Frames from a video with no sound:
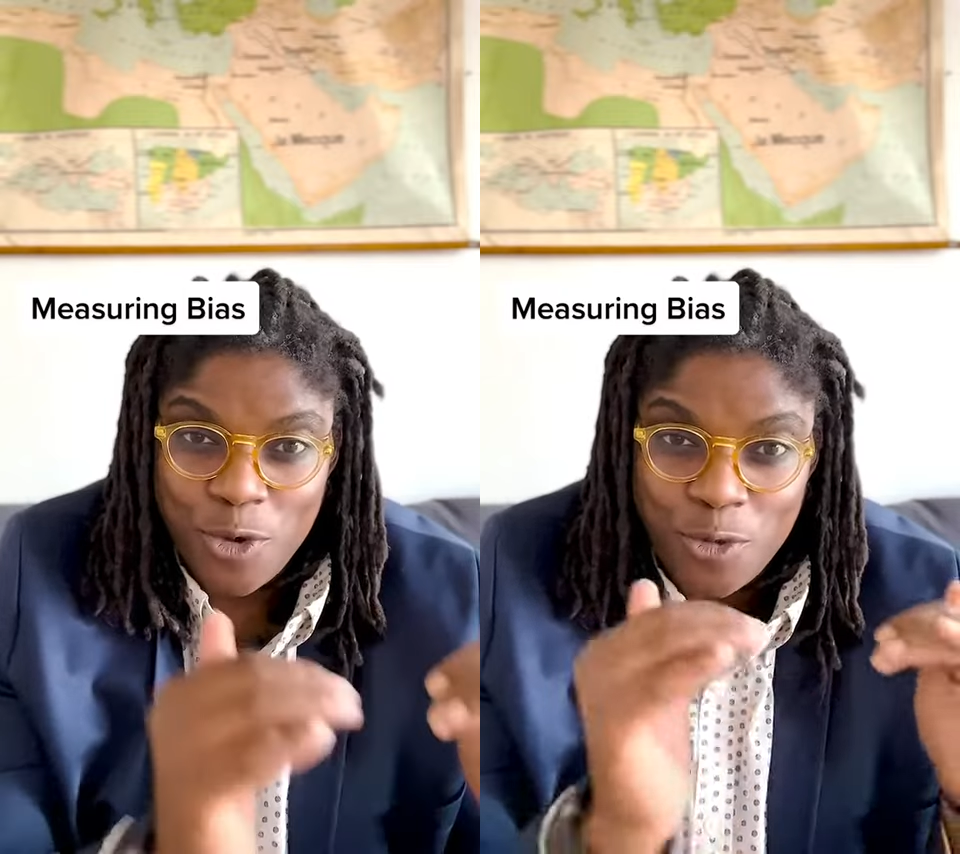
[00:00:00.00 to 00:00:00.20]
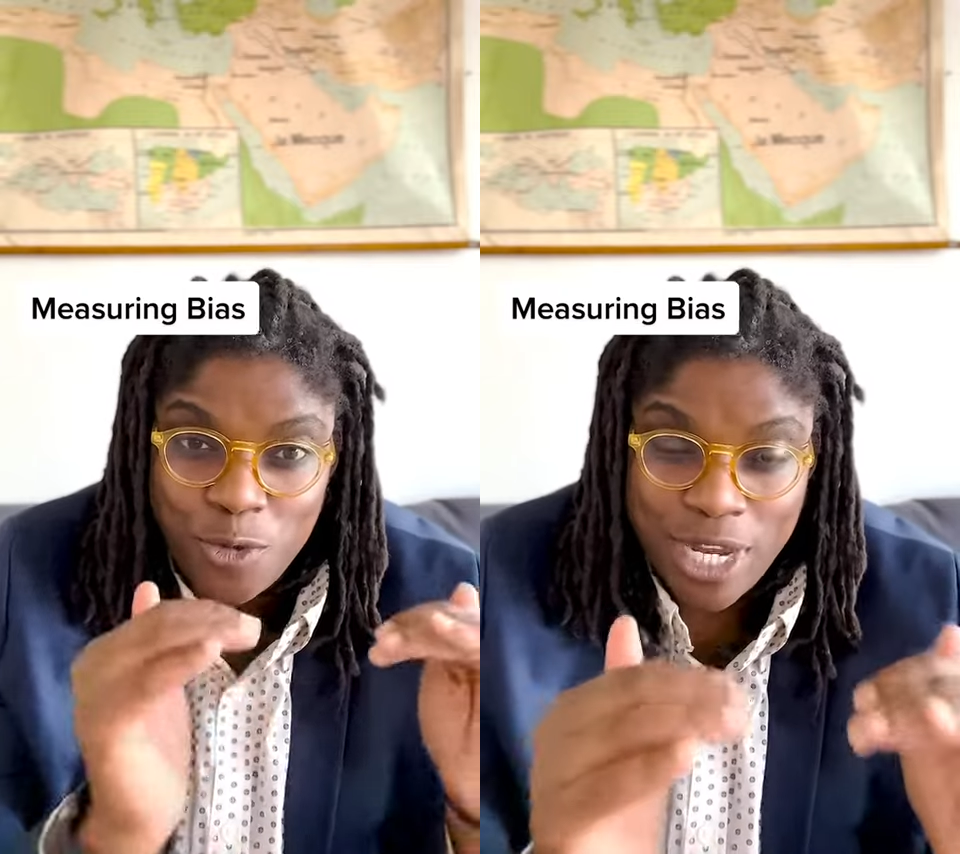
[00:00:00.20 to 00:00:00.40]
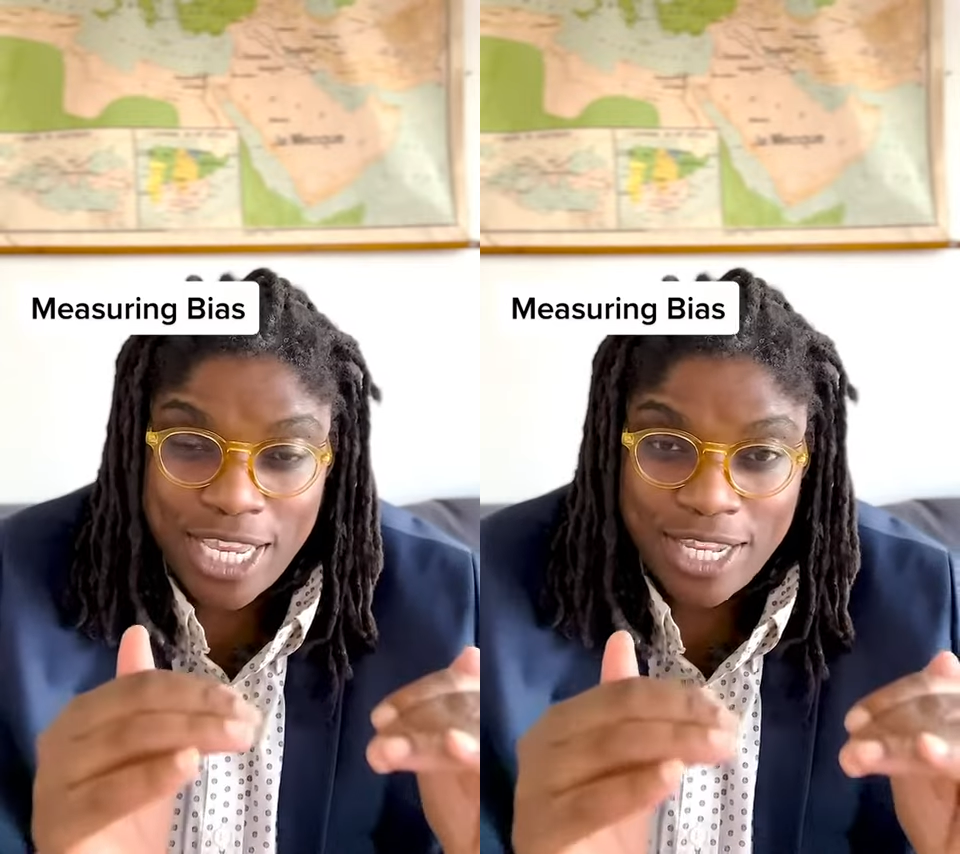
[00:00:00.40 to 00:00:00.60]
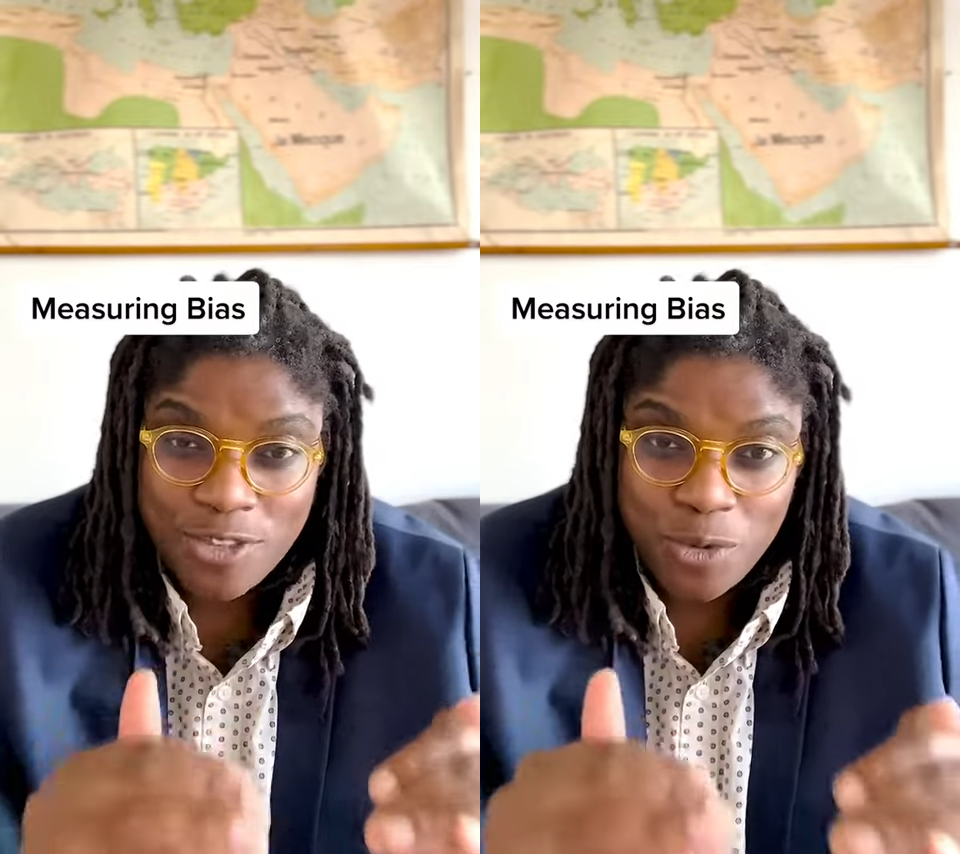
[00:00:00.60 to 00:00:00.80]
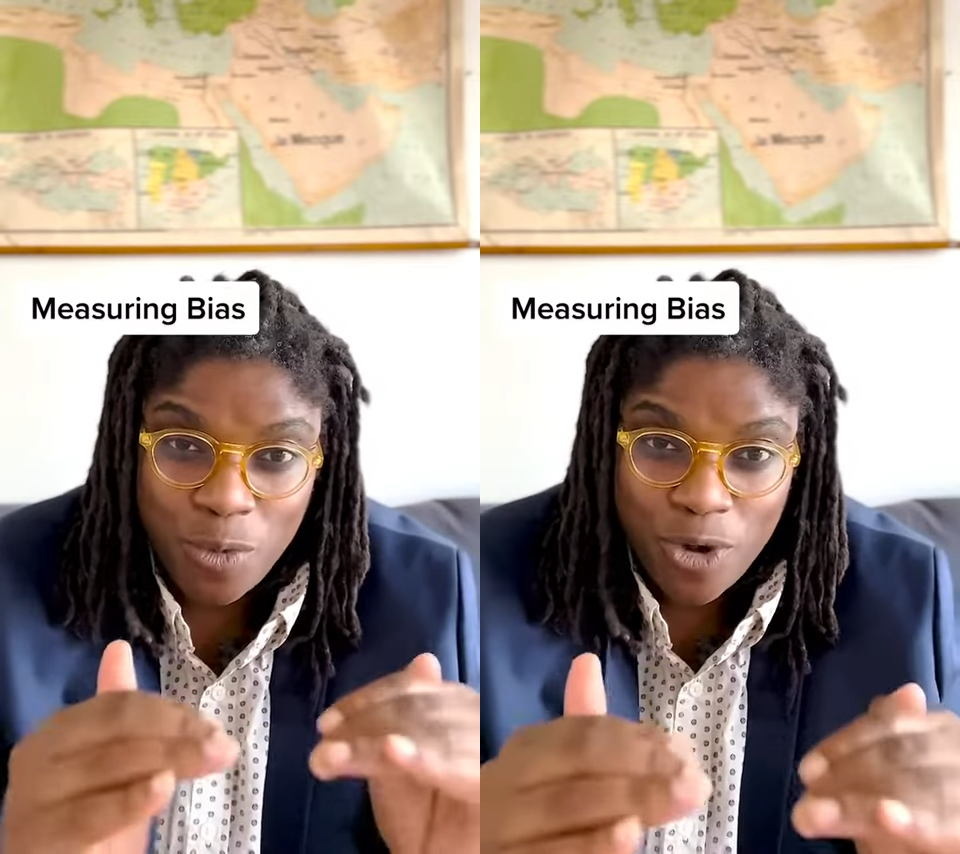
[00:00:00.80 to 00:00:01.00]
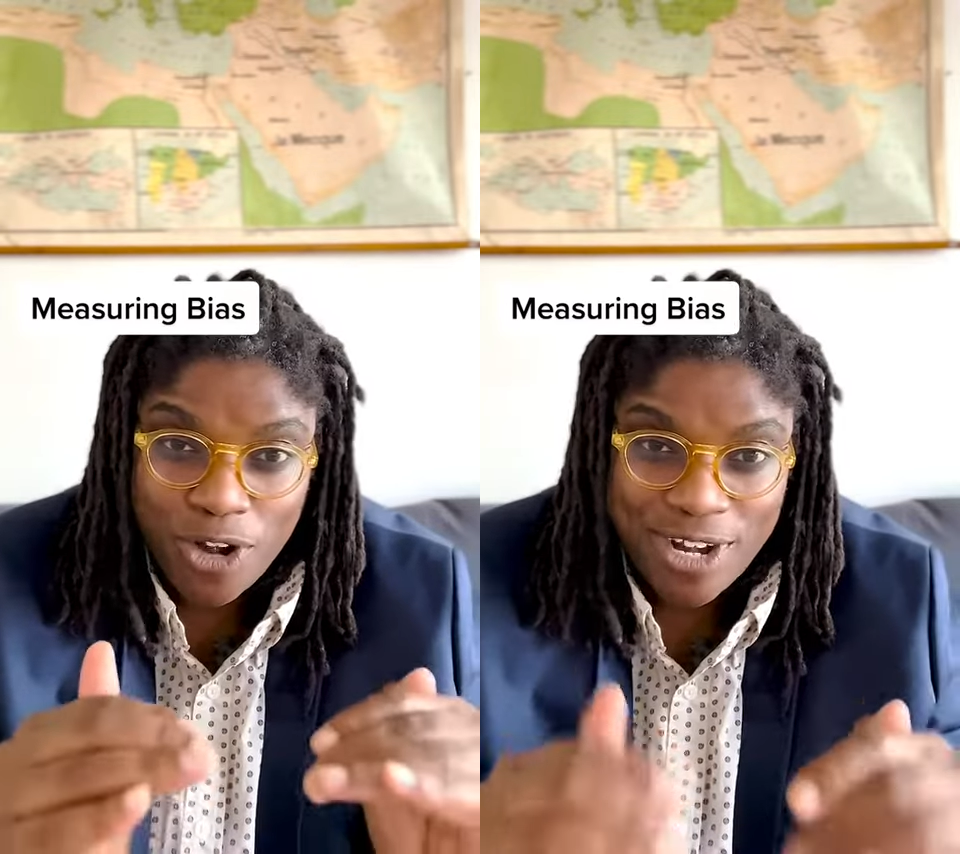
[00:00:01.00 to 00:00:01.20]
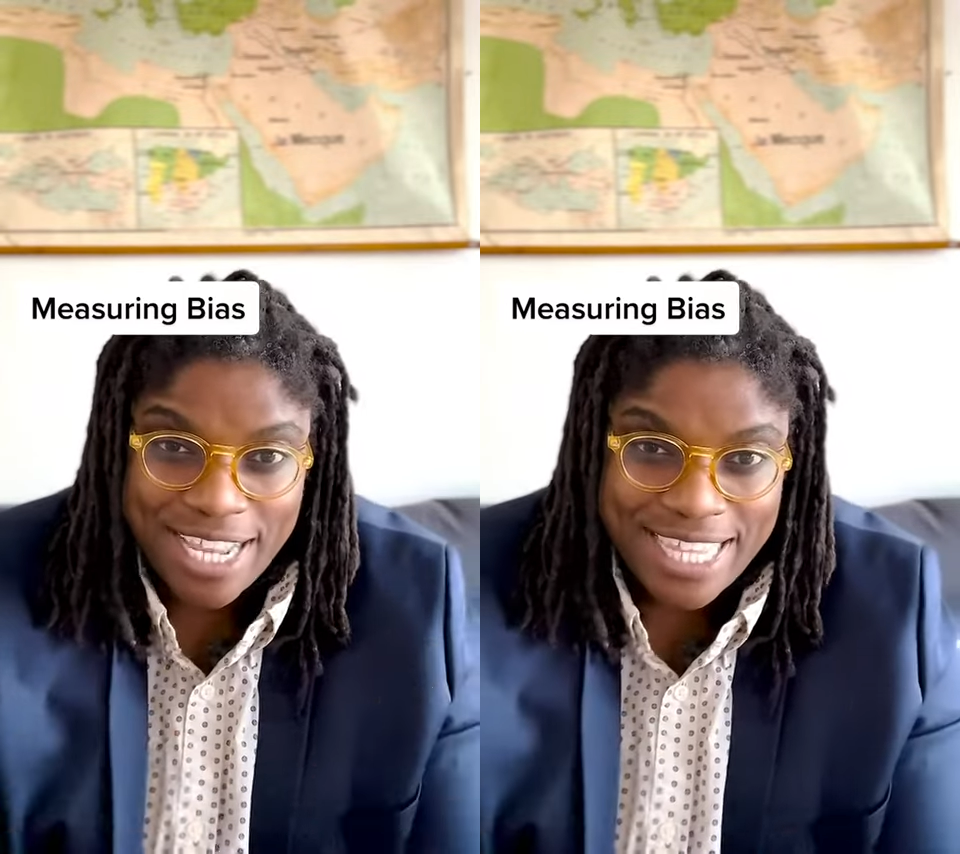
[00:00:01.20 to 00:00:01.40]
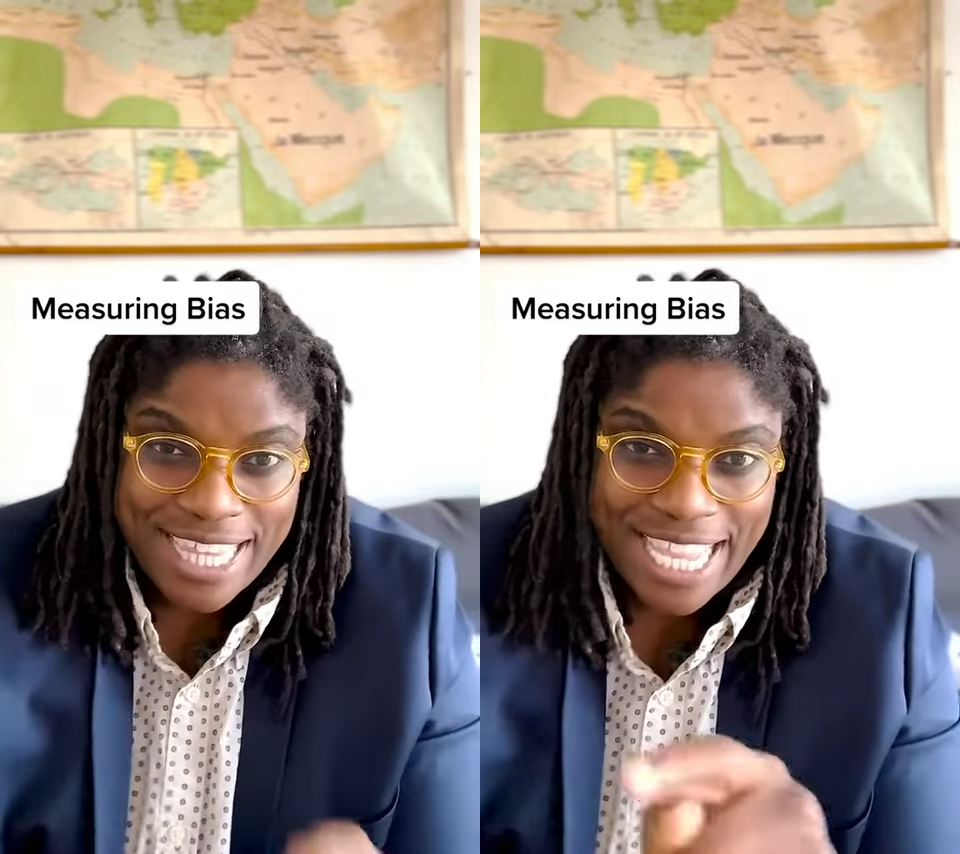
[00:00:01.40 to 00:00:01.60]
Read the word
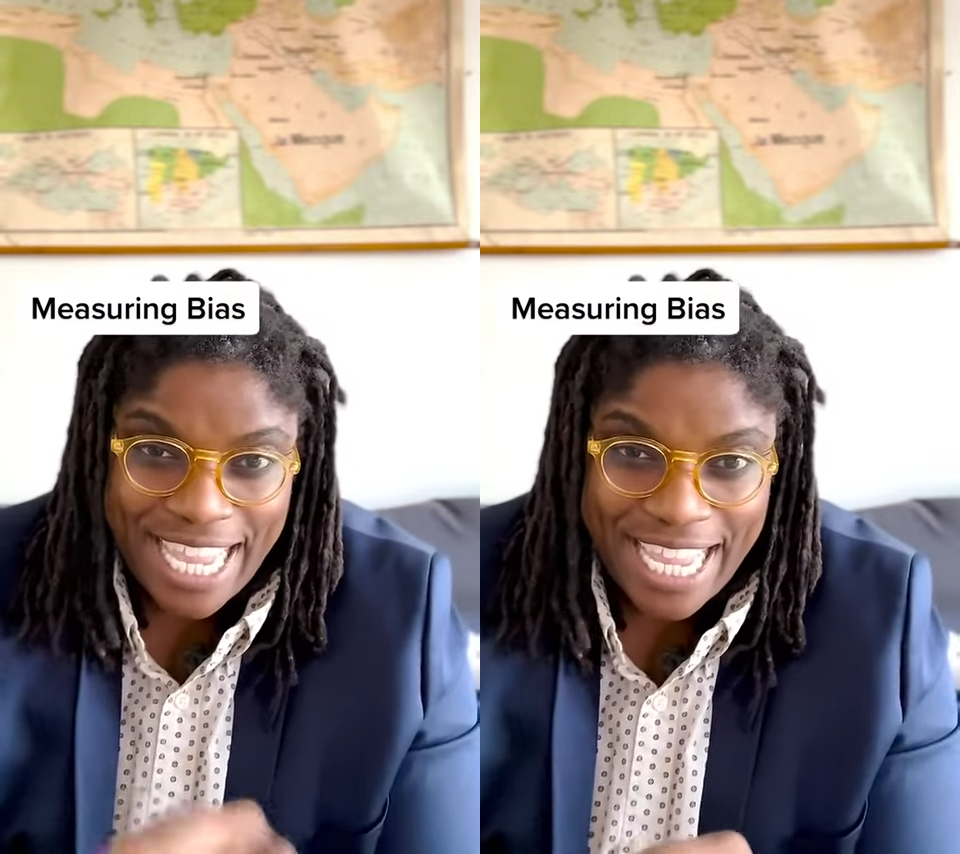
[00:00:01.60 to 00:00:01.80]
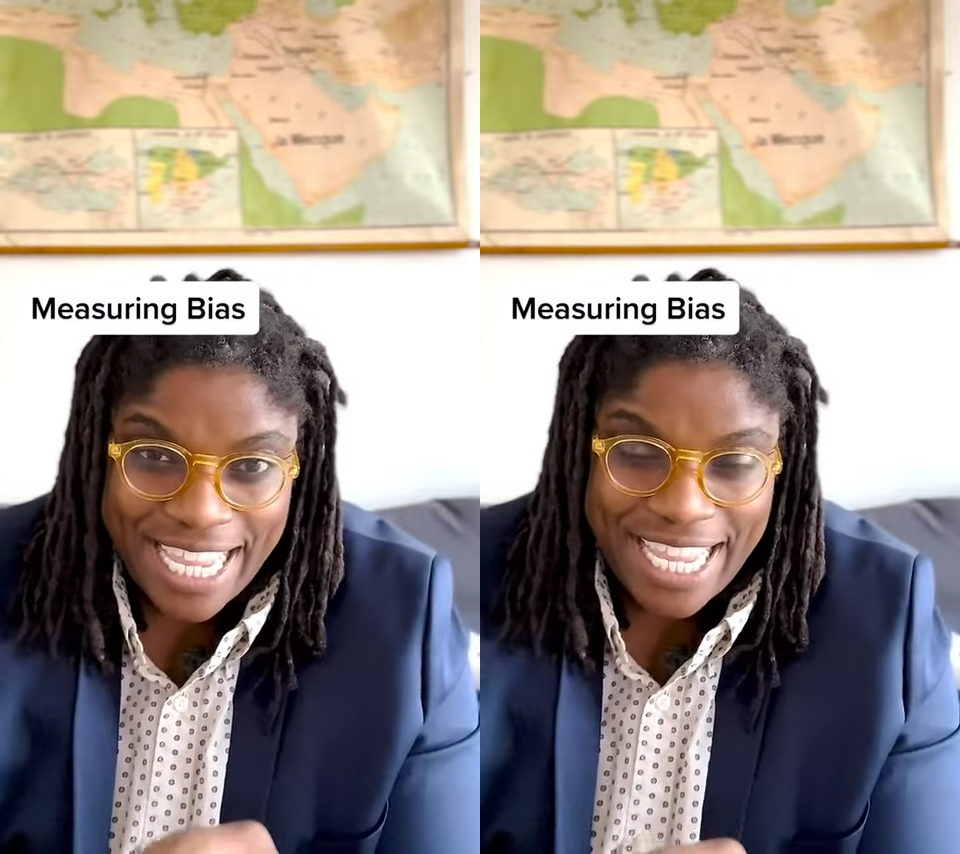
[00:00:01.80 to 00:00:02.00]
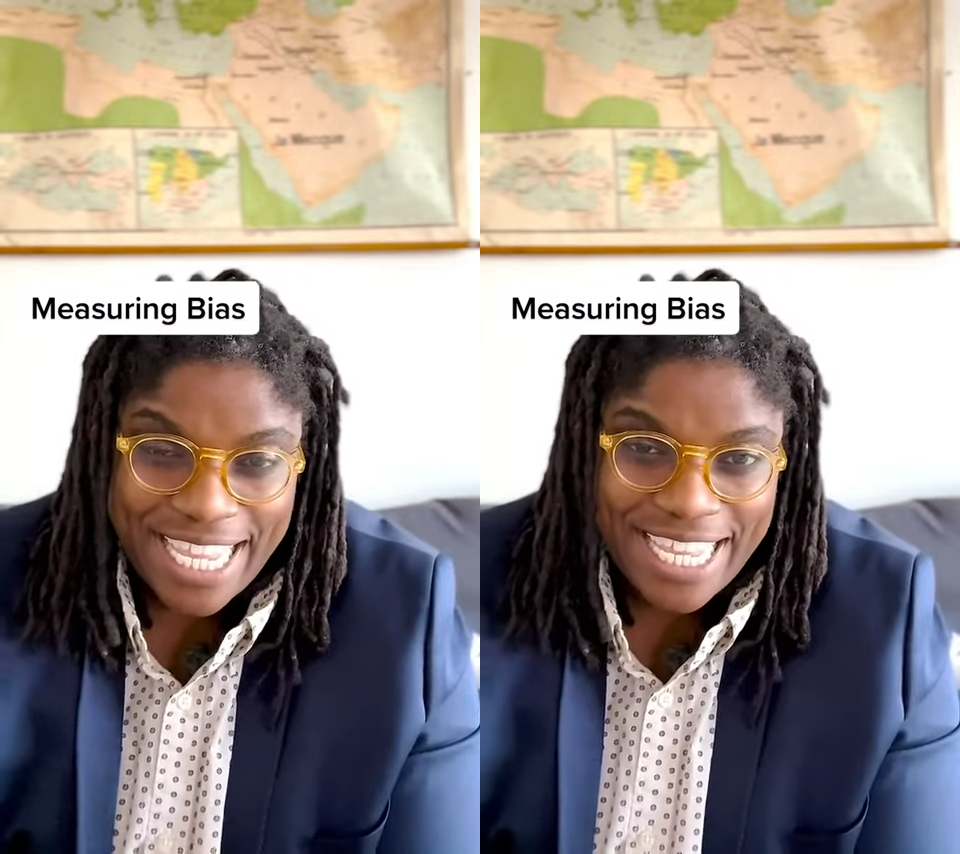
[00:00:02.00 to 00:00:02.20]
in the ink,